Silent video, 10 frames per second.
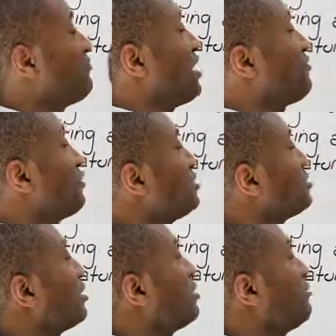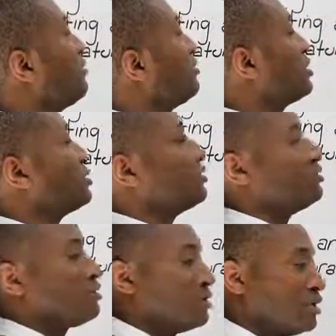favorite, very good.